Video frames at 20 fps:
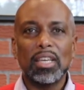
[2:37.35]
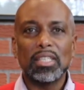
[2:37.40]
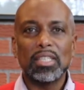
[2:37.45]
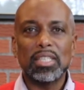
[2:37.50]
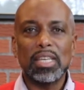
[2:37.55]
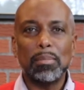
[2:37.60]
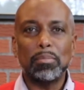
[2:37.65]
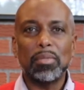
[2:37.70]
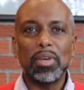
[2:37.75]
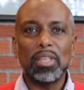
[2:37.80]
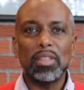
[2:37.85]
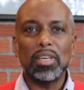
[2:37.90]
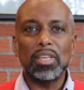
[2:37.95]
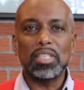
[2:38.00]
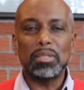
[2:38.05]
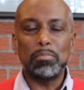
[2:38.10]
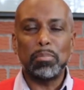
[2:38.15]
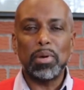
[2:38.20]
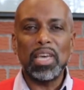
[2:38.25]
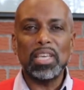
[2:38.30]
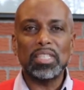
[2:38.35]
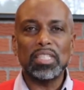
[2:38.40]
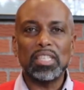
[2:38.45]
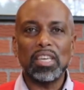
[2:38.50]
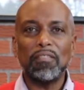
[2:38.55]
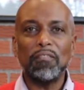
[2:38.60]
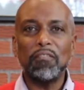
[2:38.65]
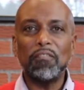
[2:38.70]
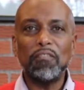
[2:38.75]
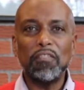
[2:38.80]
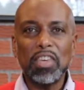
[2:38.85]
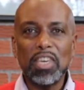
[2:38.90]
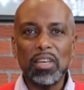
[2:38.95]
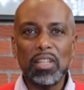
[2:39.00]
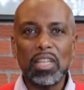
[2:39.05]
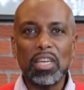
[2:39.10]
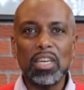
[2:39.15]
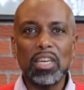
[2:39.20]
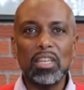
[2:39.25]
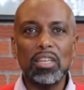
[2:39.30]
something that's based in
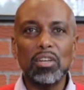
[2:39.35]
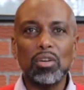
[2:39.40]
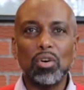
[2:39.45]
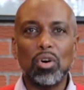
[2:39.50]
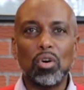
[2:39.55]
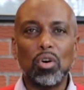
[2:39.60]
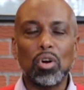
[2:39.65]
feeling